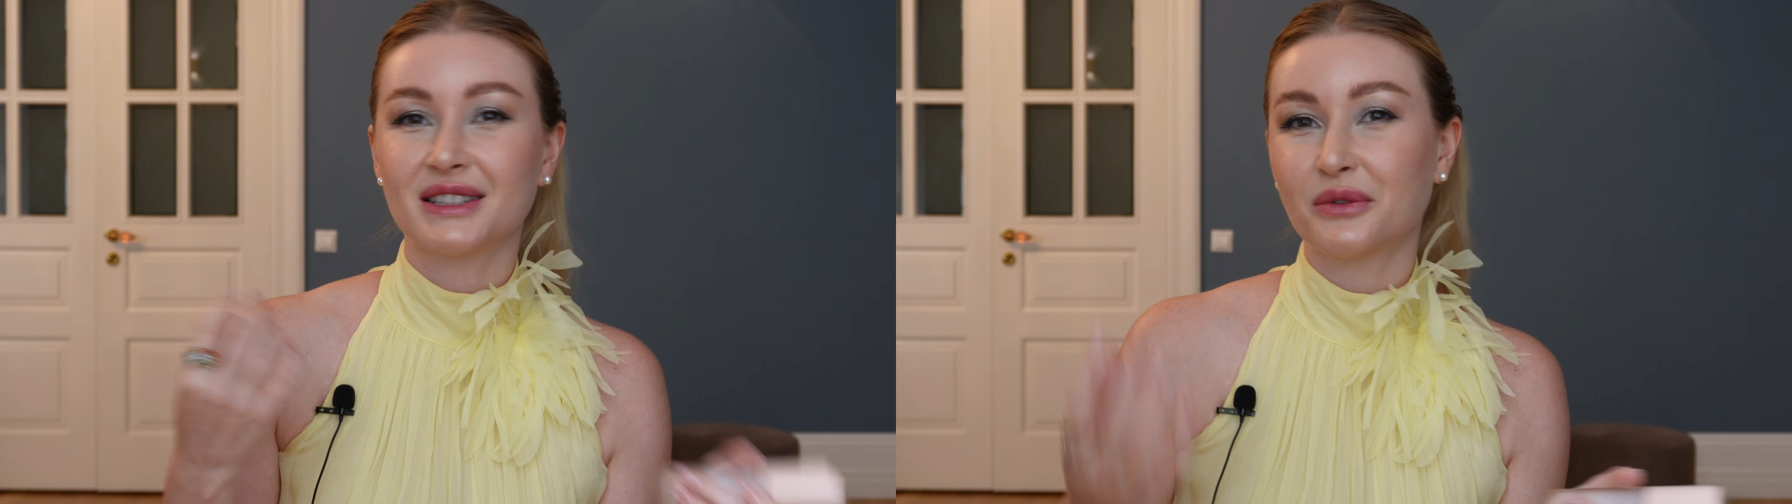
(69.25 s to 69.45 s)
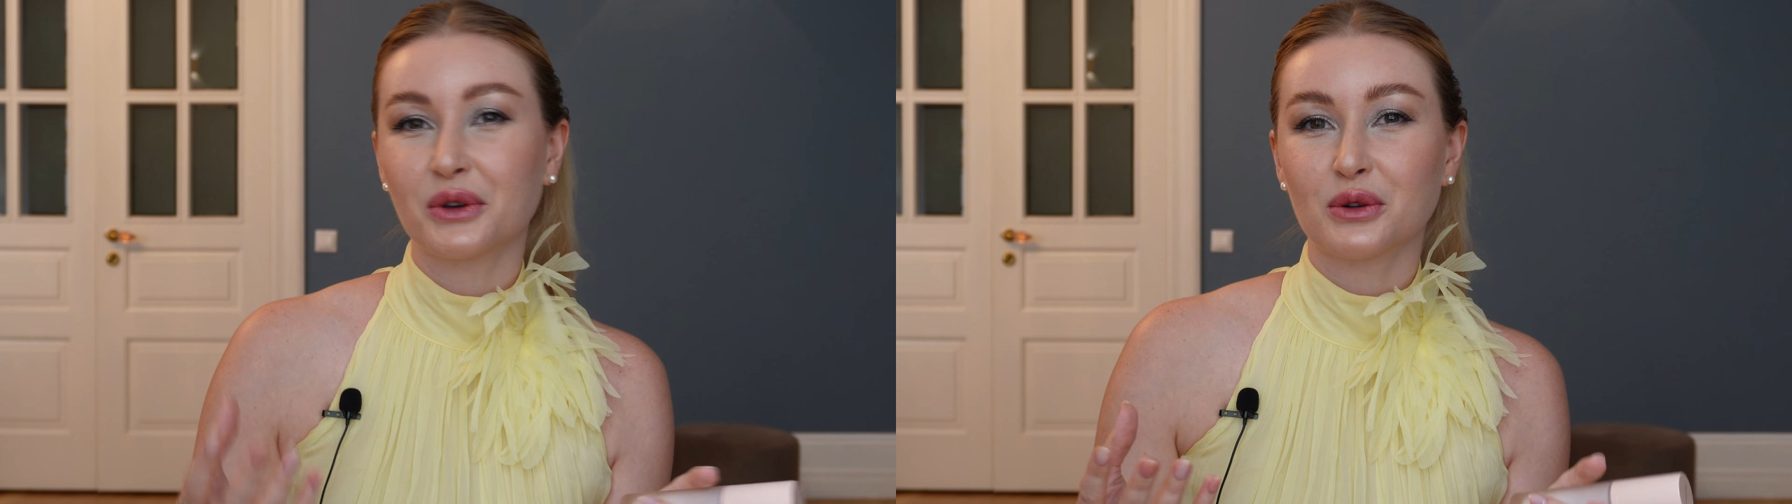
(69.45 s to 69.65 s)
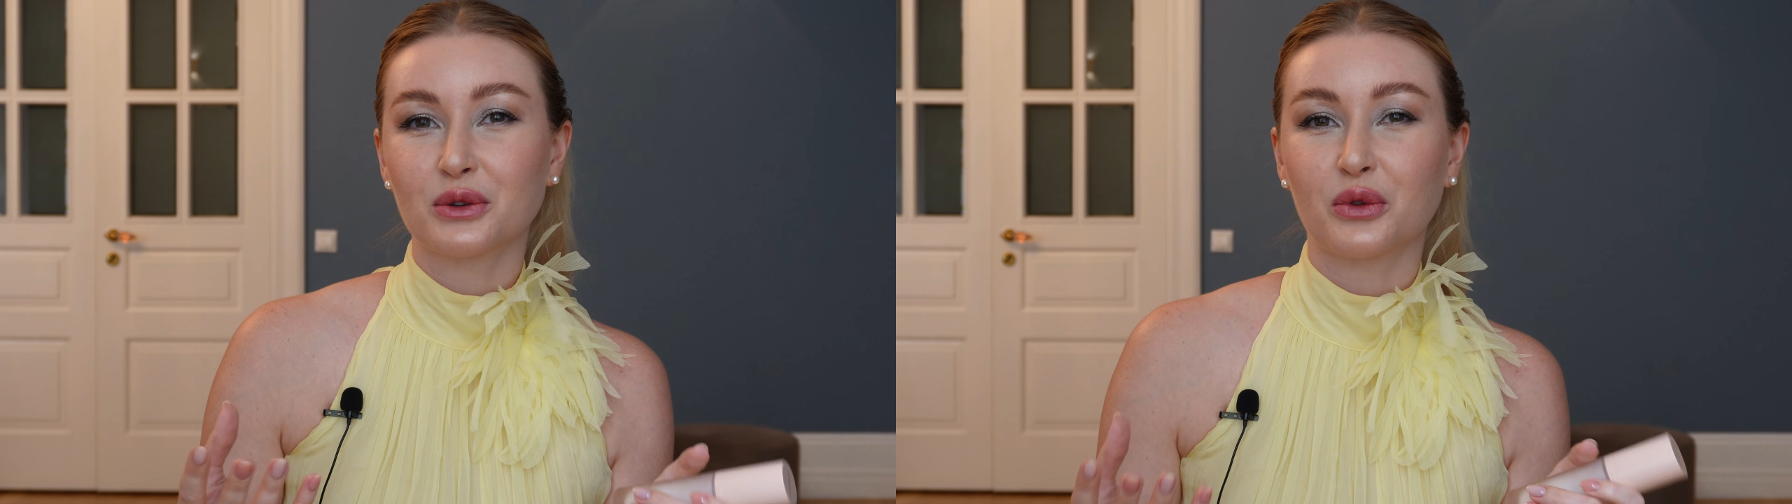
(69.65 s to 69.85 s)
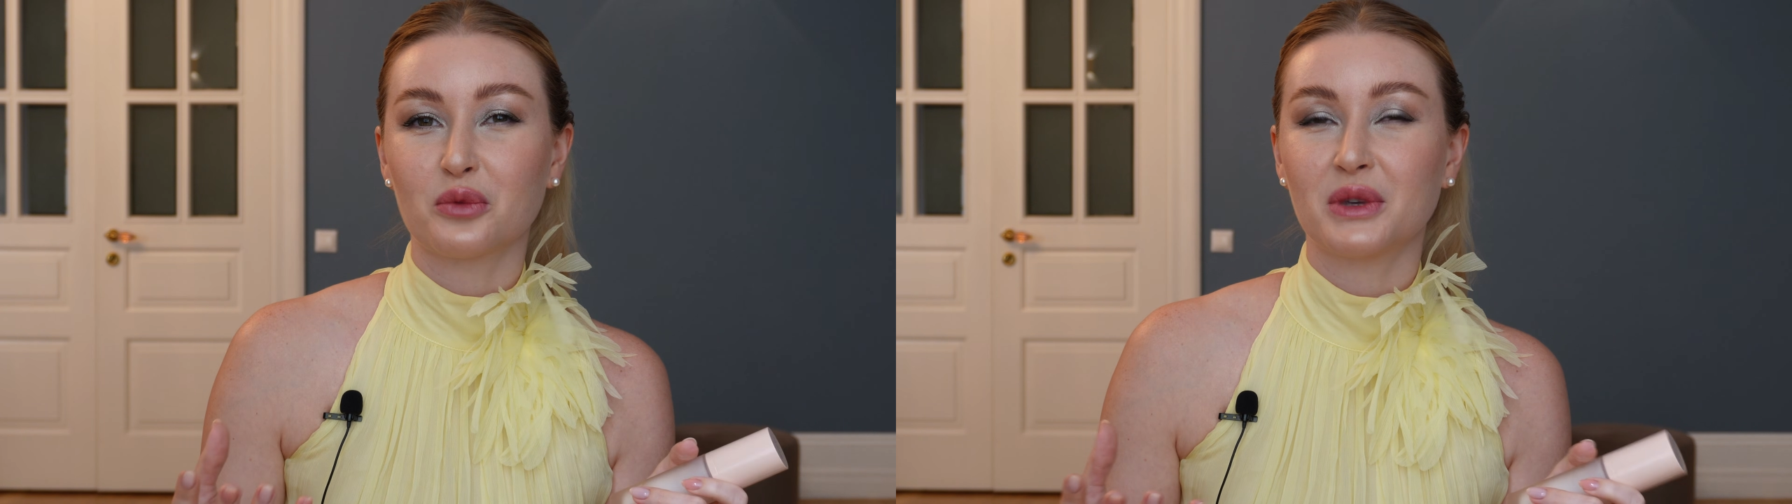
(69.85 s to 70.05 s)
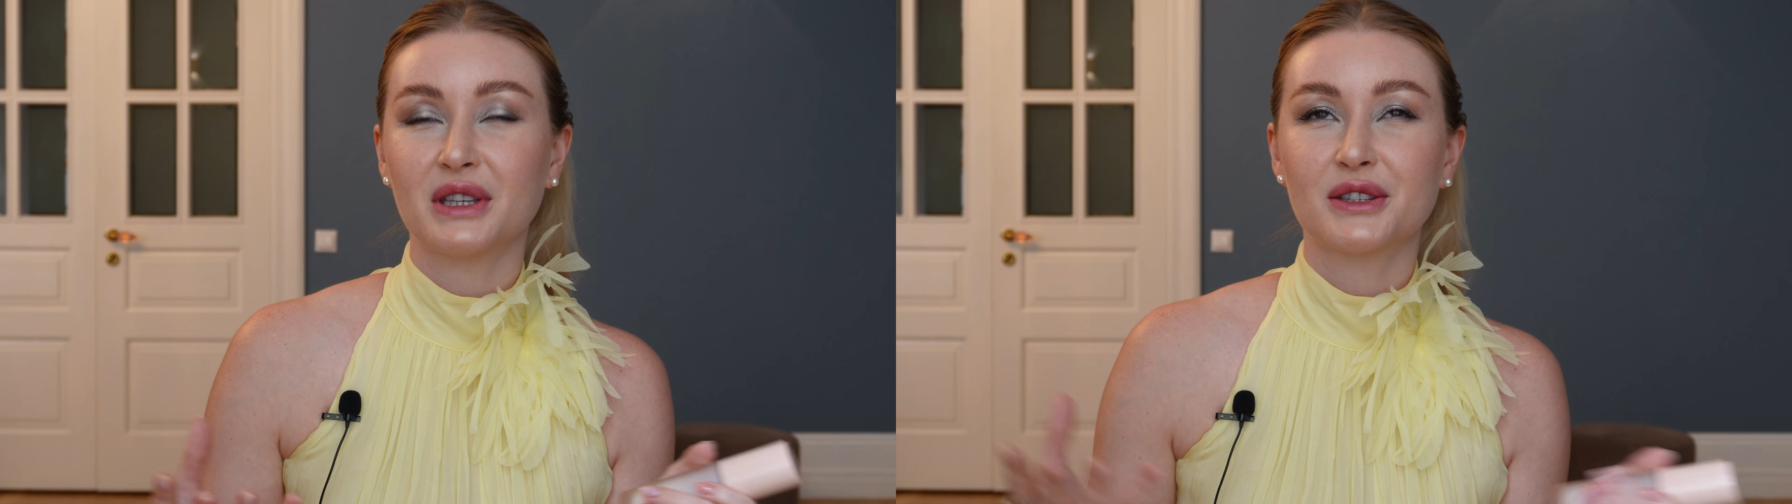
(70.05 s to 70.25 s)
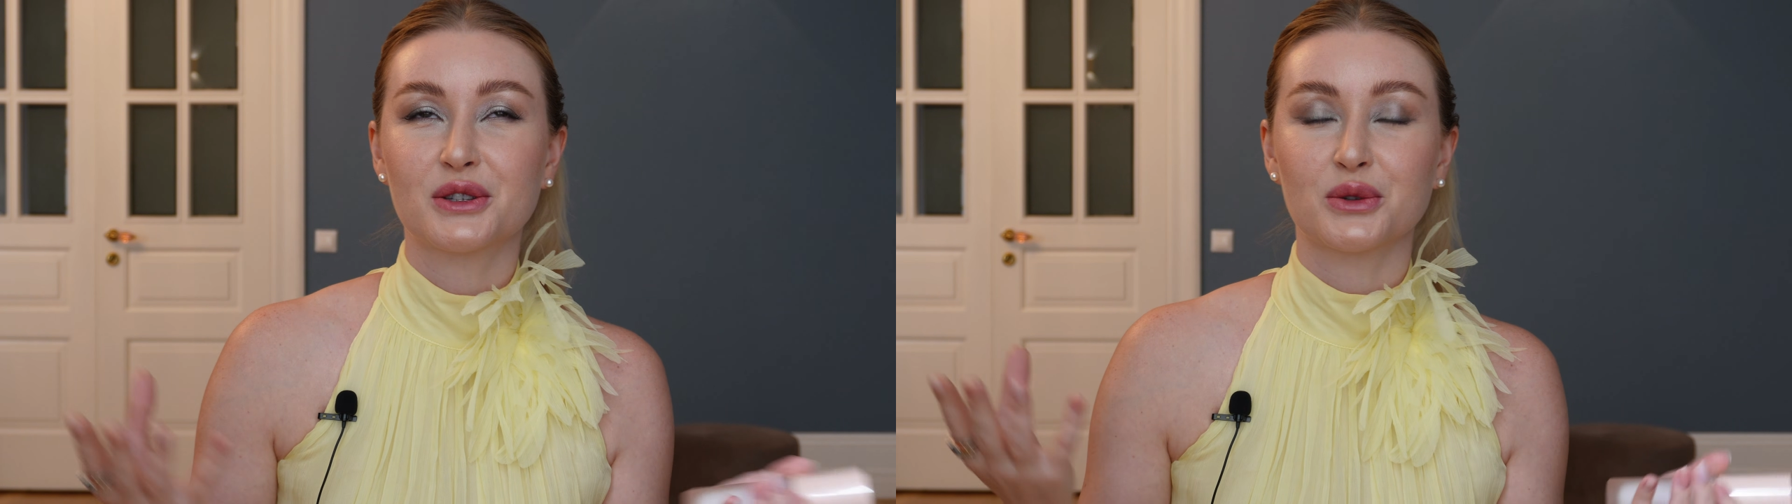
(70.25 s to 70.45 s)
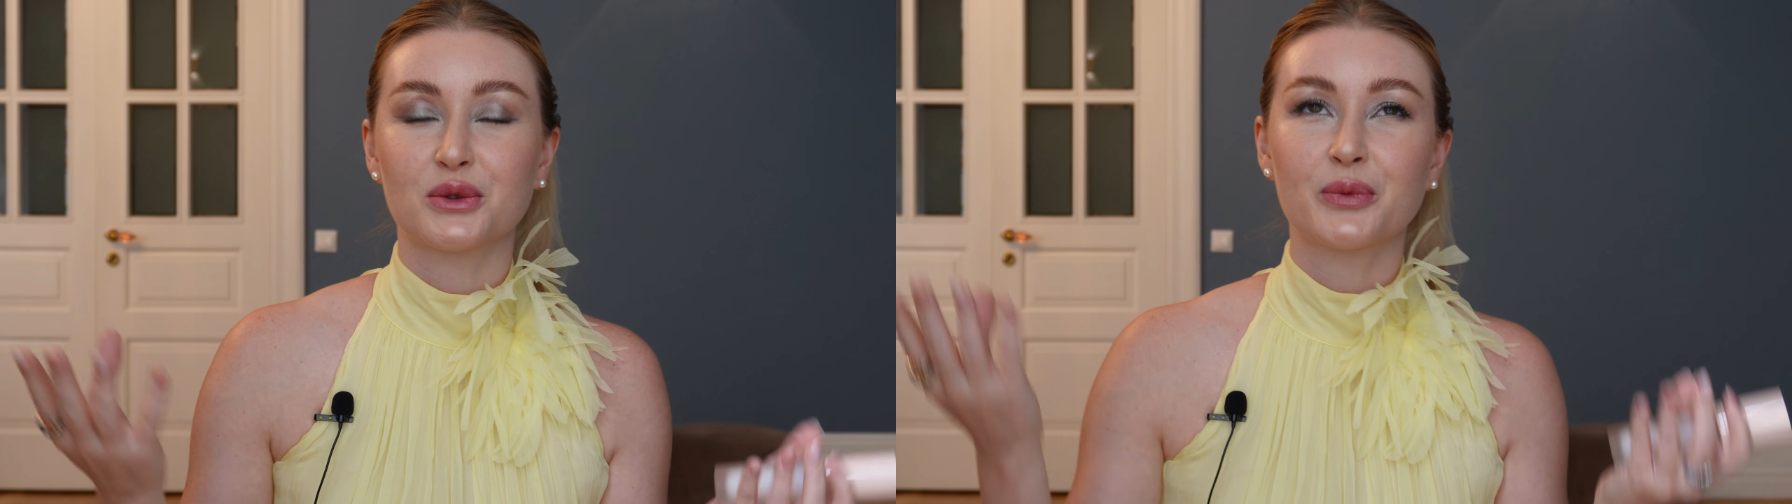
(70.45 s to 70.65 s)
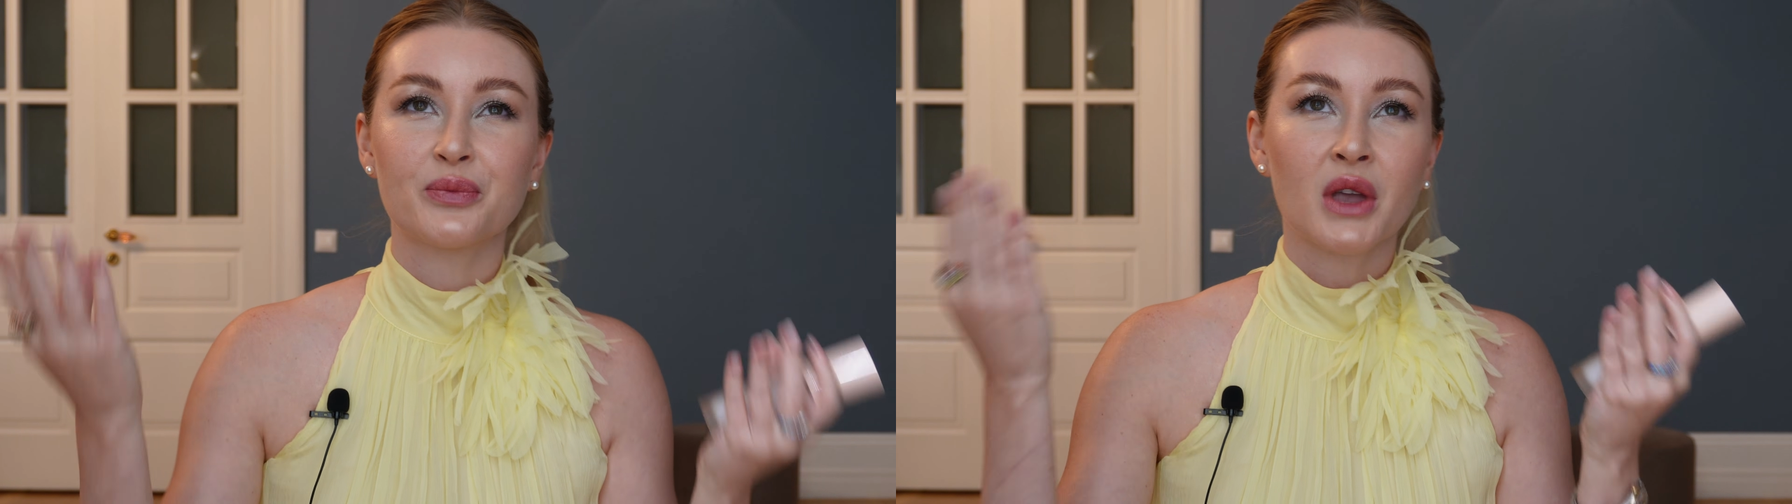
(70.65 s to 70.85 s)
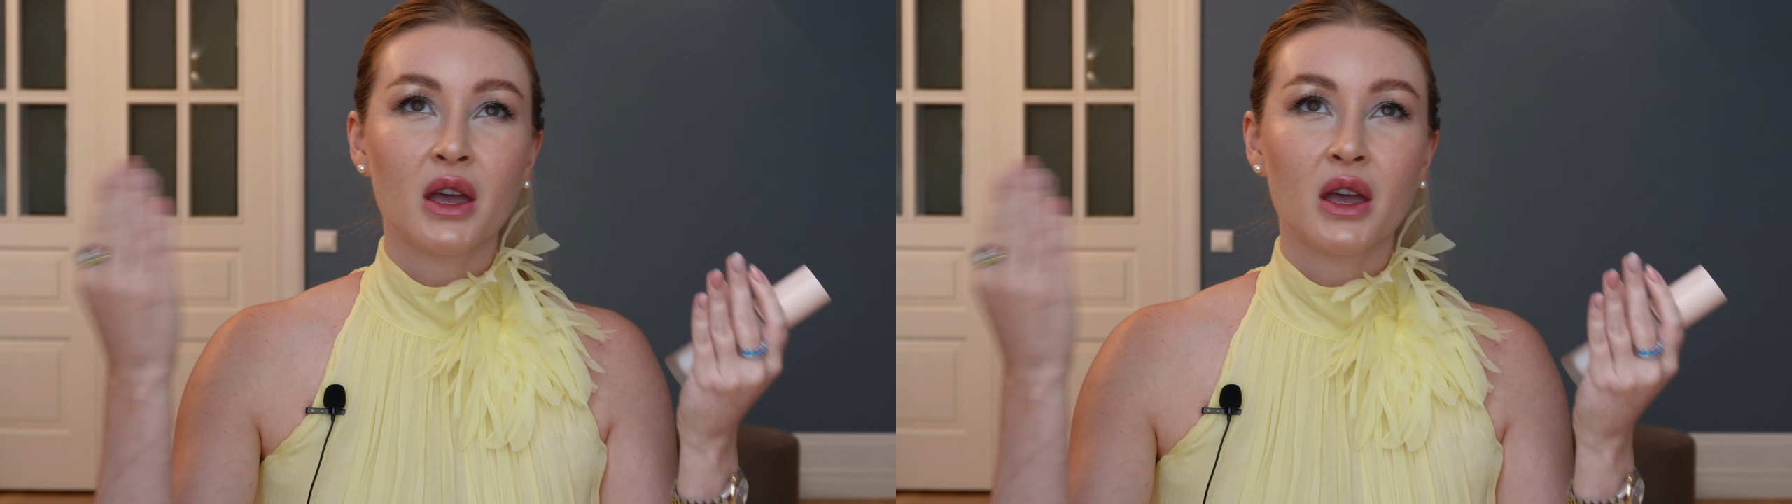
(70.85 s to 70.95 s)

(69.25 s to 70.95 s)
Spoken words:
difficult for me to